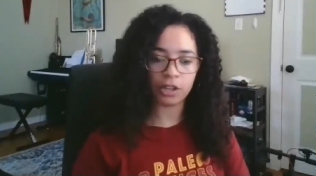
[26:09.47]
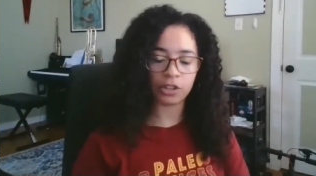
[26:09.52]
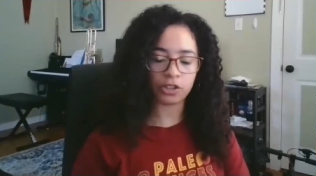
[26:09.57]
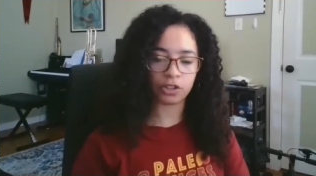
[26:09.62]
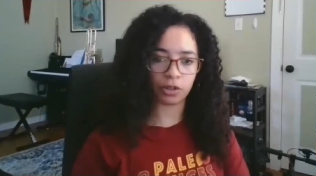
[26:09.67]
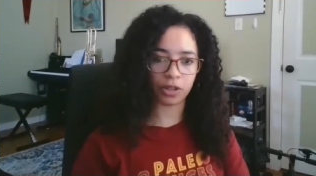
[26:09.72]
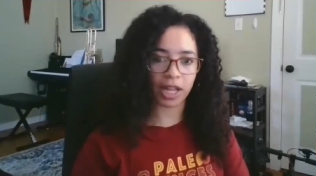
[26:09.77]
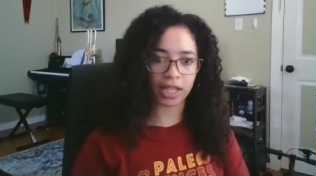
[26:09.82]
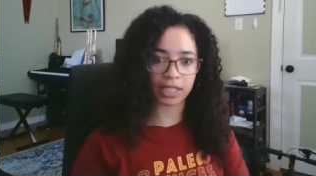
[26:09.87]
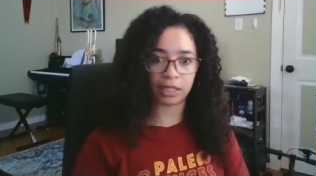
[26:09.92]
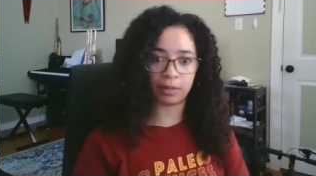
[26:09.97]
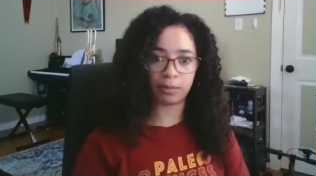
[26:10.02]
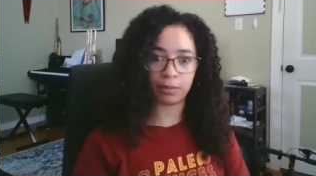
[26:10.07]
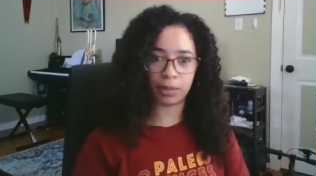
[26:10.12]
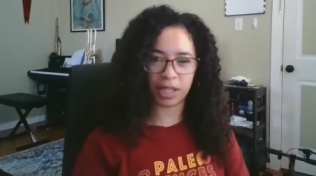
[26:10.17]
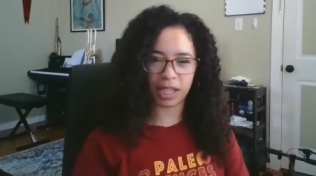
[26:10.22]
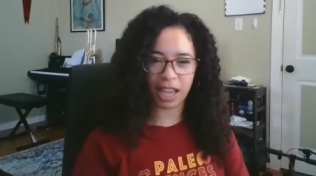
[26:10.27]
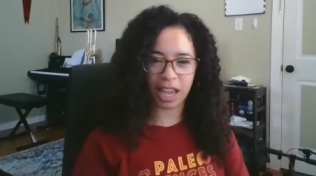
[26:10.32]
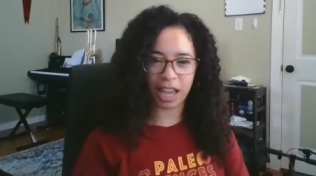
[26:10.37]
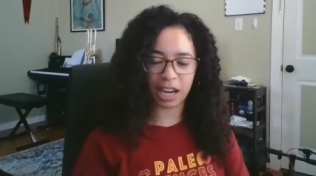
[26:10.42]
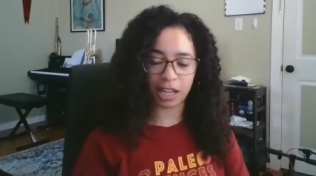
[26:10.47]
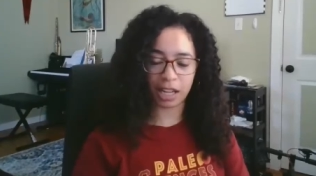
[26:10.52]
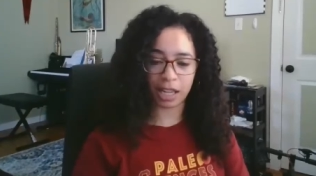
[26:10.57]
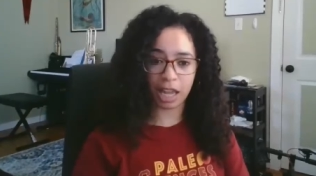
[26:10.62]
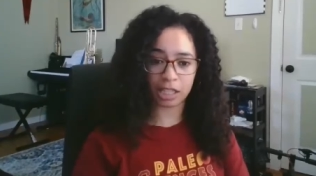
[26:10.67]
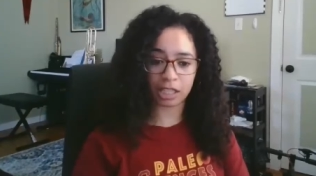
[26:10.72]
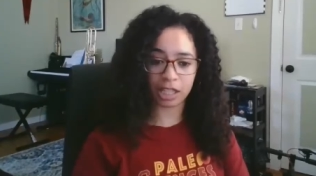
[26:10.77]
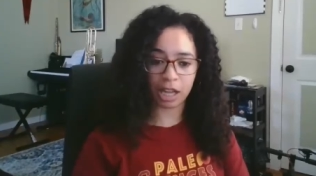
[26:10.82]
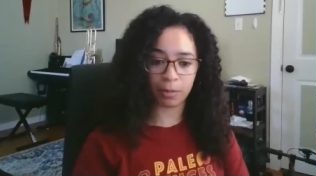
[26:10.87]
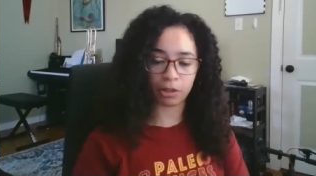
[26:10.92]
So that's a big
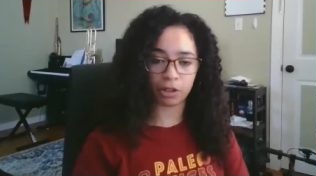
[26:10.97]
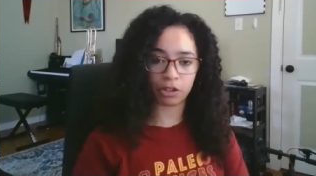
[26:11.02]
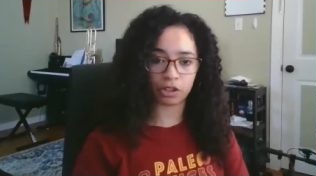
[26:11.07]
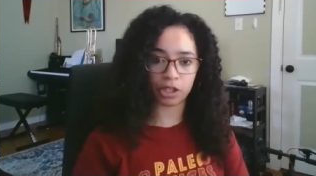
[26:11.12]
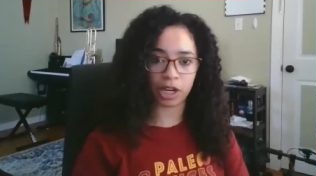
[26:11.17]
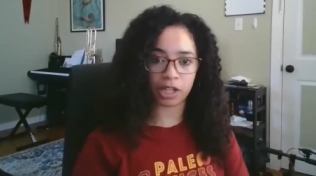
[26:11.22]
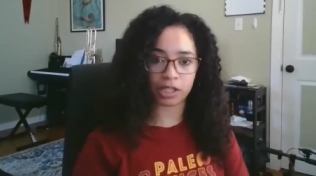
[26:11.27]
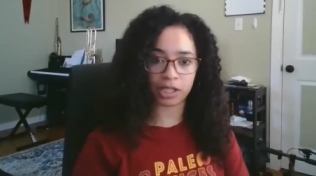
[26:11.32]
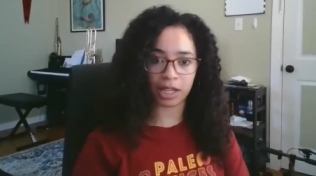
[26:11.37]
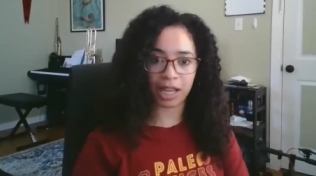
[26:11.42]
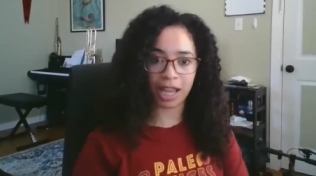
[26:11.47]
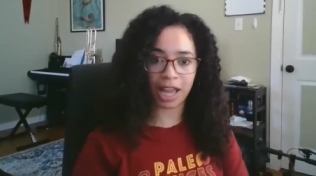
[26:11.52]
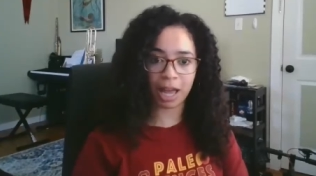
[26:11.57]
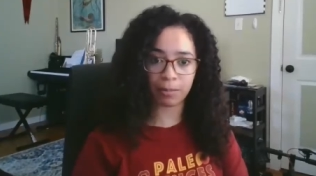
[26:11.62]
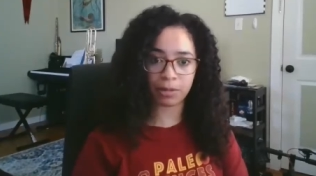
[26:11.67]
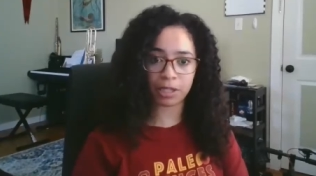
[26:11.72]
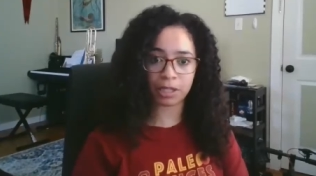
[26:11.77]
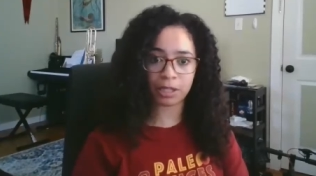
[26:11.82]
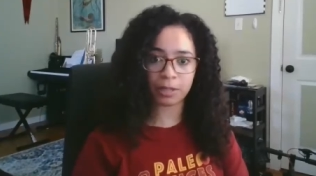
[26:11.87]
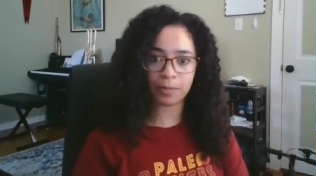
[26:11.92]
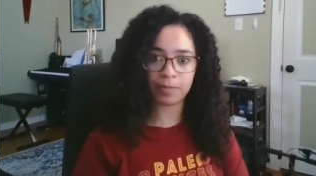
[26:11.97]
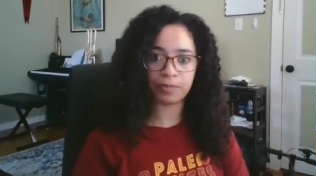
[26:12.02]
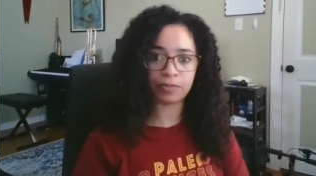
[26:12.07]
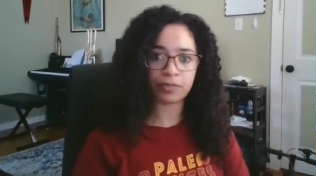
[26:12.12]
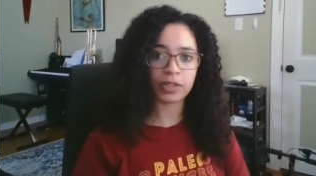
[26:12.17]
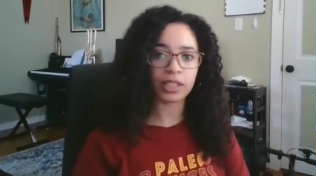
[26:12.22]
anatomical change that happened.